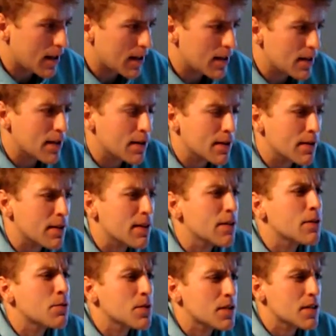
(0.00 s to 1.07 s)

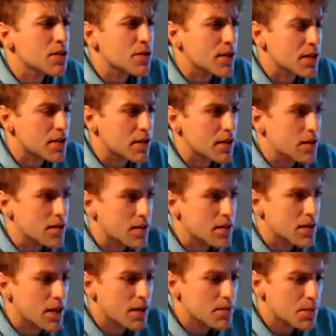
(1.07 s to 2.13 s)
what's interesting is as
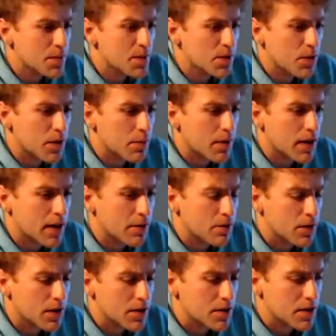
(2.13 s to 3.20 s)
time's been going by
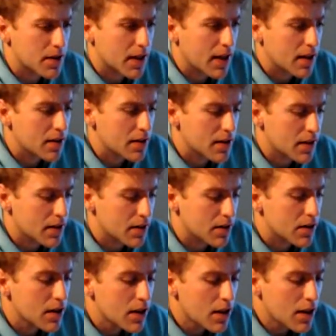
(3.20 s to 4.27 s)
for us in Canada here,